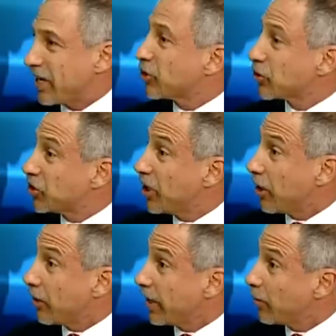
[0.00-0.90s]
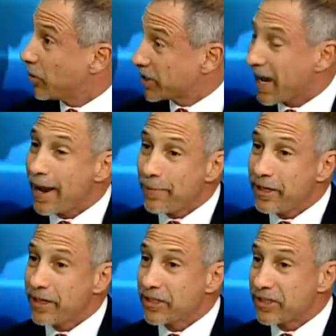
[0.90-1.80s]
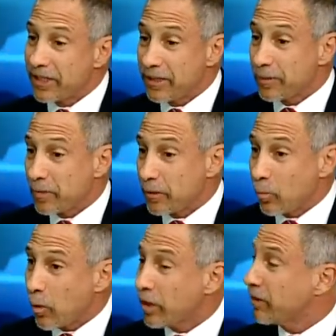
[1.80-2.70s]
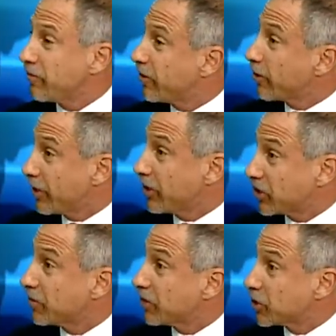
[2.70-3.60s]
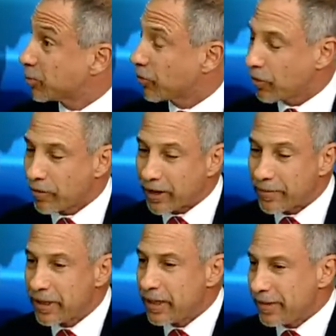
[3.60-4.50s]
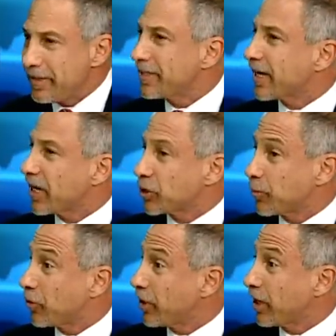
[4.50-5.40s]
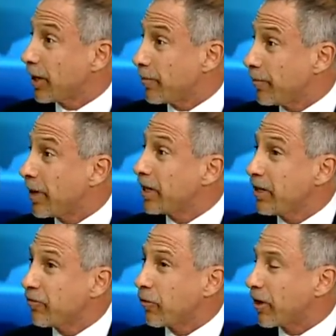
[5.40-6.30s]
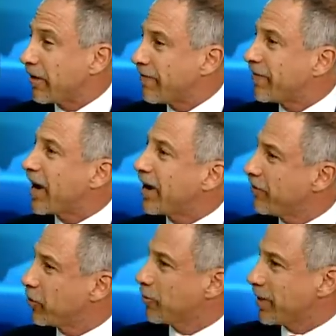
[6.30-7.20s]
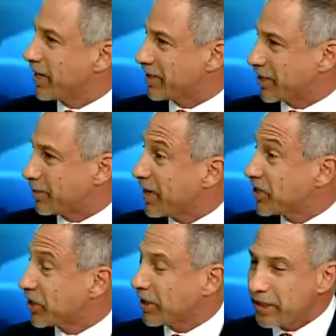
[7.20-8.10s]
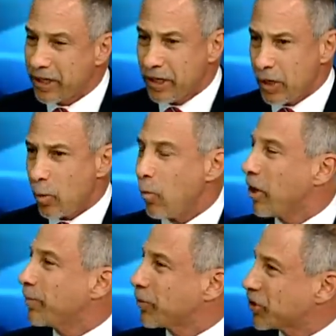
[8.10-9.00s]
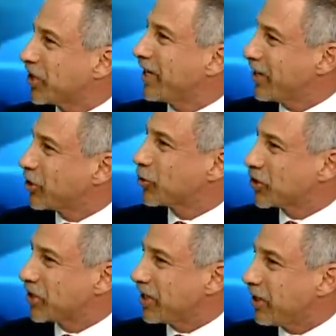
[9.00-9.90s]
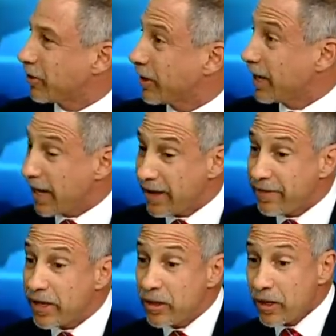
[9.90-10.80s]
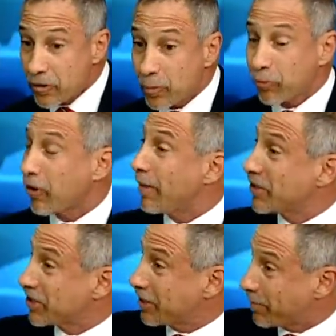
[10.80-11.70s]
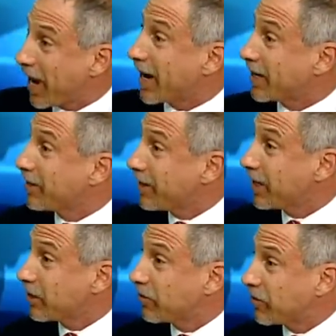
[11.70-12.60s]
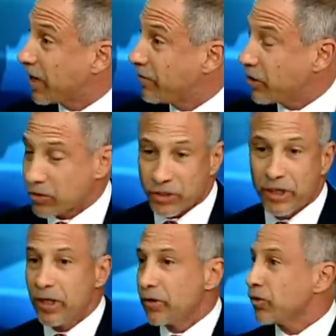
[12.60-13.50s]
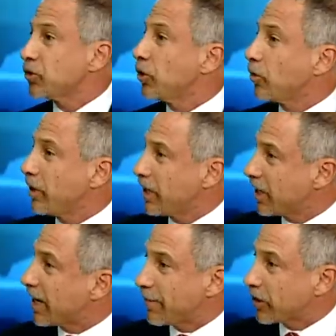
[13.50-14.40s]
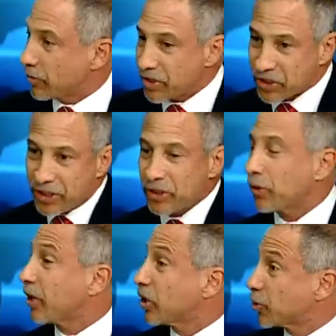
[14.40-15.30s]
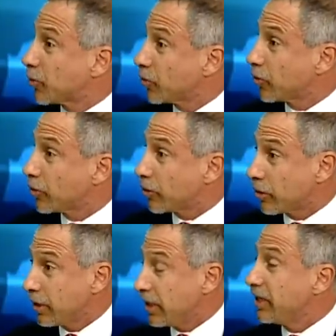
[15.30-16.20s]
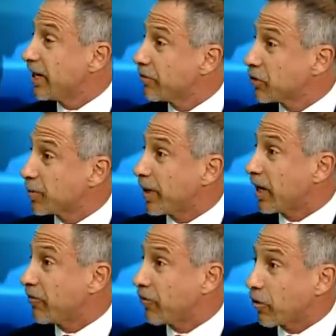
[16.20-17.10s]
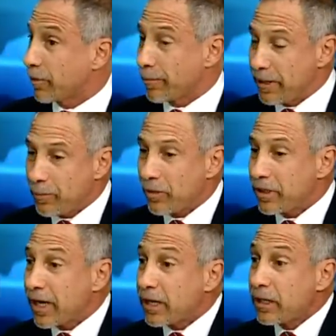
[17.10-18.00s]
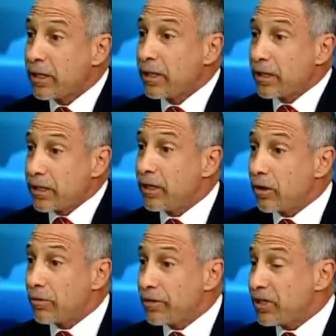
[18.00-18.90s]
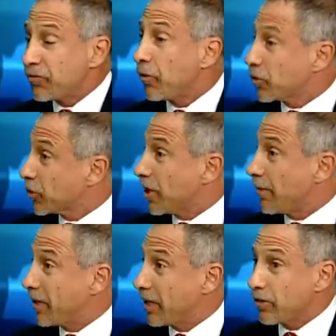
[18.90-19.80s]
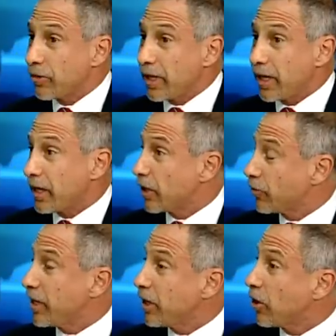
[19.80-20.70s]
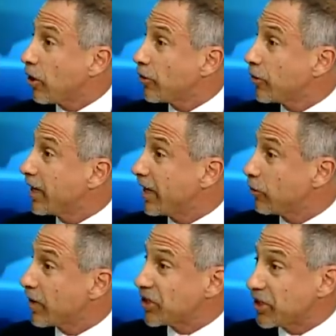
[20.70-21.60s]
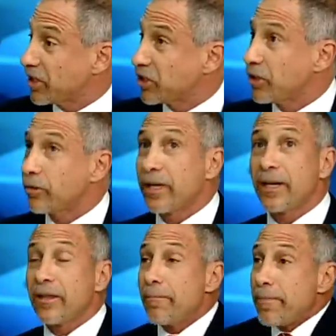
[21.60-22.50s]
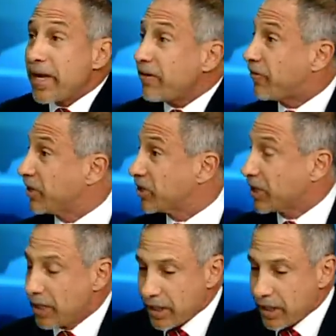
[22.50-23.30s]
answer is no. And what's happening is in one of the variants of this program, these guys are putting up money on a five-year basis, basically 1% interest a year, and then they're promised it back at the end of 5 years. There's no economic risk. These aren't entrepreneurial endeavors by foreign people. And yet, you know, these folks are coming in, they're getting a green card, they're getting residency, they're getting the benefits